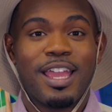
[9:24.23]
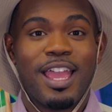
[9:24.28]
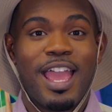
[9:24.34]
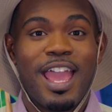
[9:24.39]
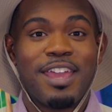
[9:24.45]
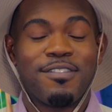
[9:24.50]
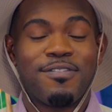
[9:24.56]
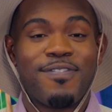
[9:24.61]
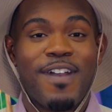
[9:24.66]

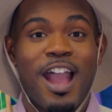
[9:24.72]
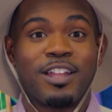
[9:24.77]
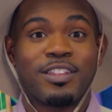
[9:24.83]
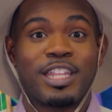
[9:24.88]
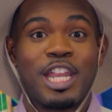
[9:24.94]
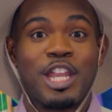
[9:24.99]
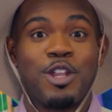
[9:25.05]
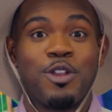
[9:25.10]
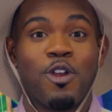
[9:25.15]
and found
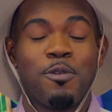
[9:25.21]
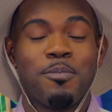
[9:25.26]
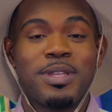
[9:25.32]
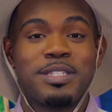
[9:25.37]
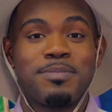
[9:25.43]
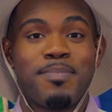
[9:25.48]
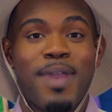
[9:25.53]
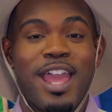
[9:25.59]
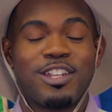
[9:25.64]
an
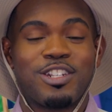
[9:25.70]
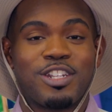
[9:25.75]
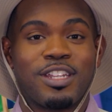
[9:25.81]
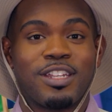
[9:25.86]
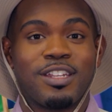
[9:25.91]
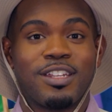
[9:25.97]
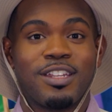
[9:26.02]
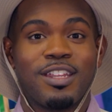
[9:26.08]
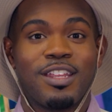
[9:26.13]
enormous
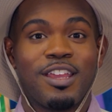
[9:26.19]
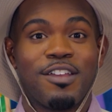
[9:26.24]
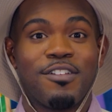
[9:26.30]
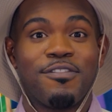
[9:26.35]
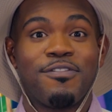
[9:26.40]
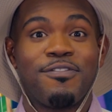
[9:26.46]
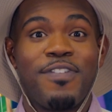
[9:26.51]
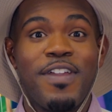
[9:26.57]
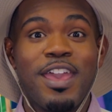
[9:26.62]
mansion
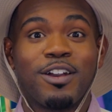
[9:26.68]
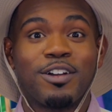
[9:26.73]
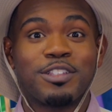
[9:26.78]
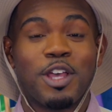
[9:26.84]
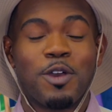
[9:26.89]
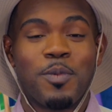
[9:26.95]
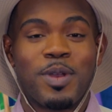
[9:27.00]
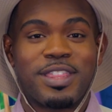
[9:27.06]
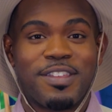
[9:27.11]
filled
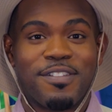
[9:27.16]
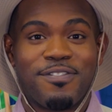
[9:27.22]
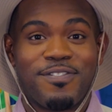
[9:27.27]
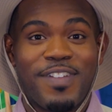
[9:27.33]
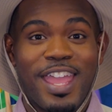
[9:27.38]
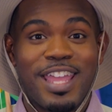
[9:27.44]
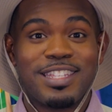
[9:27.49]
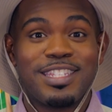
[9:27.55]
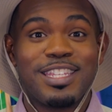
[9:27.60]
with the
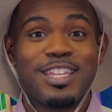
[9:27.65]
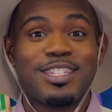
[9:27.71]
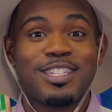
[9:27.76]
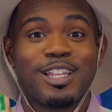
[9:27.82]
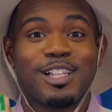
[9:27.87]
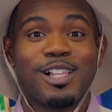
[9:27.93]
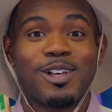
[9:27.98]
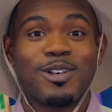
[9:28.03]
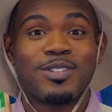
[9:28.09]
fanciest
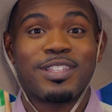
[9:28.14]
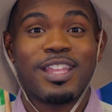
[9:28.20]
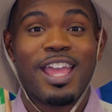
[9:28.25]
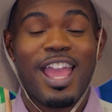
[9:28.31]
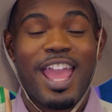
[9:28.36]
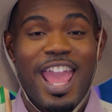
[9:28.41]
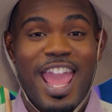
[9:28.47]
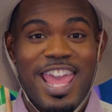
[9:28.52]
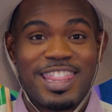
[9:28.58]
clothes
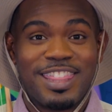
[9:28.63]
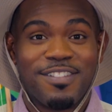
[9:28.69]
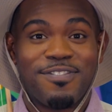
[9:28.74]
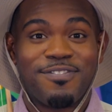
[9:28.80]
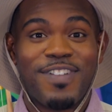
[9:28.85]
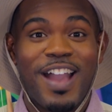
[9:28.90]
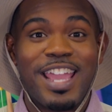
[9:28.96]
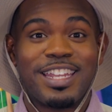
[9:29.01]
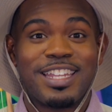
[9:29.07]
and the
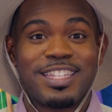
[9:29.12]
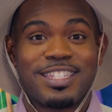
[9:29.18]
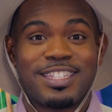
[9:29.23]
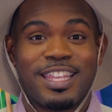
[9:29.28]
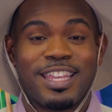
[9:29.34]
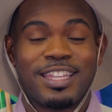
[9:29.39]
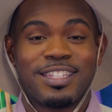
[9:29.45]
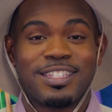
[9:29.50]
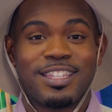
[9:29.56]
finest
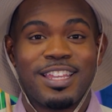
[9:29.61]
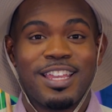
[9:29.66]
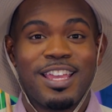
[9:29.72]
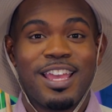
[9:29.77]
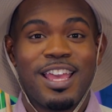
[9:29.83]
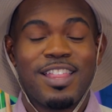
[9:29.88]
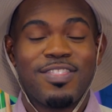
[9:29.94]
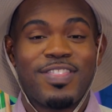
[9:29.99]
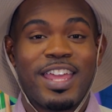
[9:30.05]
things
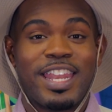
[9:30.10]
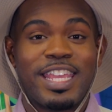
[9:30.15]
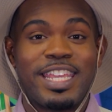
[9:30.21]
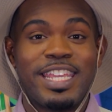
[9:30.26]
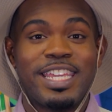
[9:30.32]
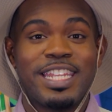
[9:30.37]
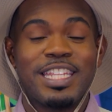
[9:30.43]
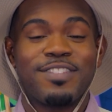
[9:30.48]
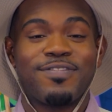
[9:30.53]
that
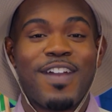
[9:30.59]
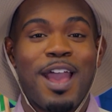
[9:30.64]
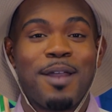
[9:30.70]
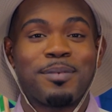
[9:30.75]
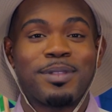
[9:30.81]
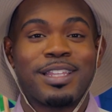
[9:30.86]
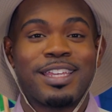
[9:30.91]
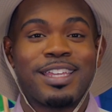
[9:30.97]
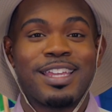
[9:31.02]
he and his
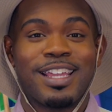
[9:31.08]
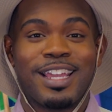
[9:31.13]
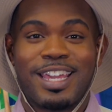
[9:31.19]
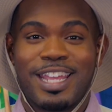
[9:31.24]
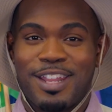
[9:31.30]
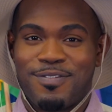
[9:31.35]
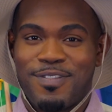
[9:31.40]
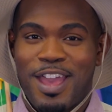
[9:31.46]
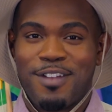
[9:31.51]
family could
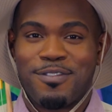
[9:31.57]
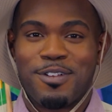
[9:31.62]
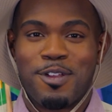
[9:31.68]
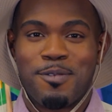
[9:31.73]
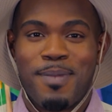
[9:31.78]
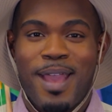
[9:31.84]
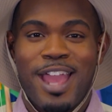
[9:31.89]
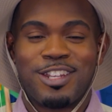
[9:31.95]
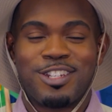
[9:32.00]
have ever
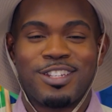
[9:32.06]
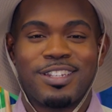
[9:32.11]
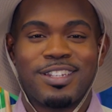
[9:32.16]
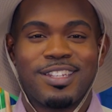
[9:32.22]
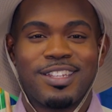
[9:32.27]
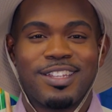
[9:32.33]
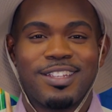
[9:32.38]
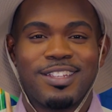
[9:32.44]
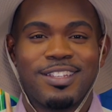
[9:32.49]

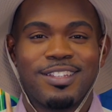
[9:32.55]
imagined.